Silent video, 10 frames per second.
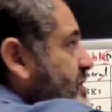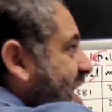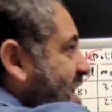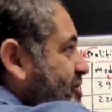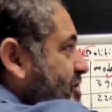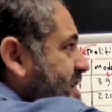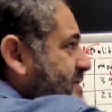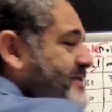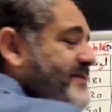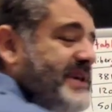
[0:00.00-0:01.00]

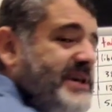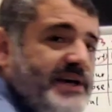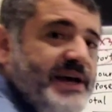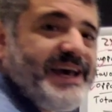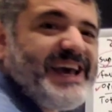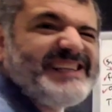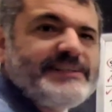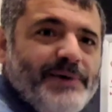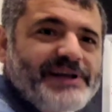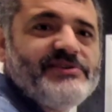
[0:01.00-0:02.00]
calculate the
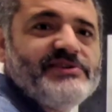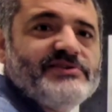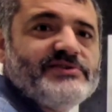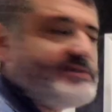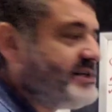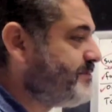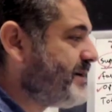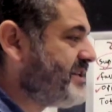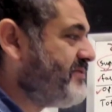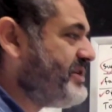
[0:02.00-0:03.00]
expected
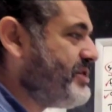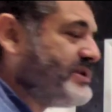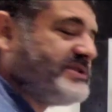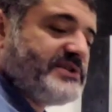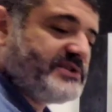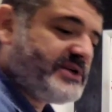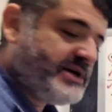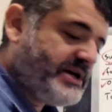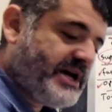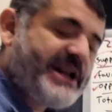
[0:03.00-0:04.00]
frequencies.
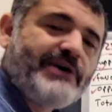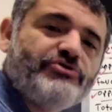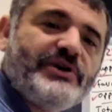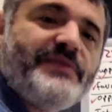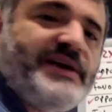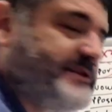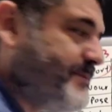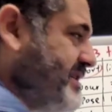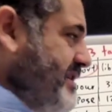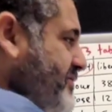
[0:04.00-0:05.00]
And how to get the
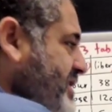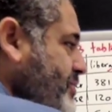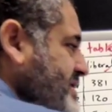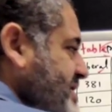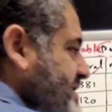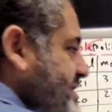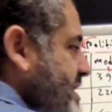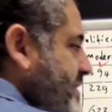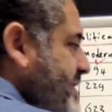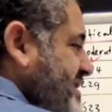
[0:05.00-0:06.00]
expected frequencies?
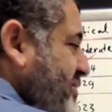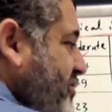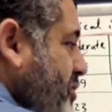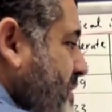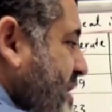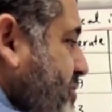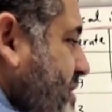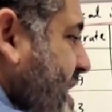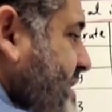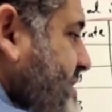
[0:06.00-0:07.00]
There is a formula
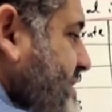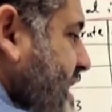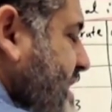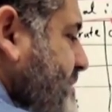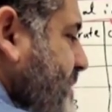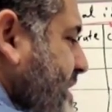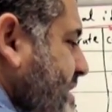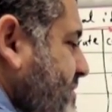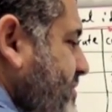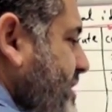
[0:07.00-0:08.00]
for that. The
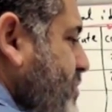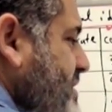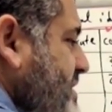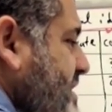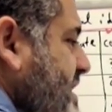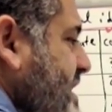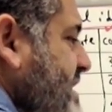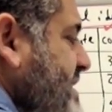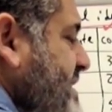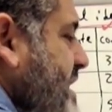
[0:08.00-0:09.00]
expected frequency
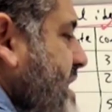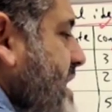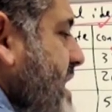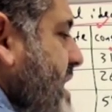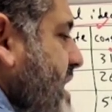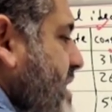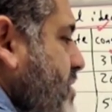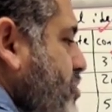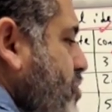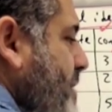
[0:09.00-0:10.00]
is
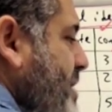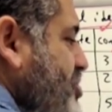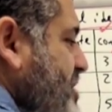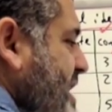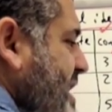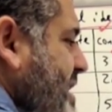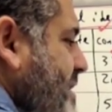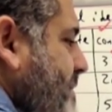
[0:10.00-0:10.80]
rho marginal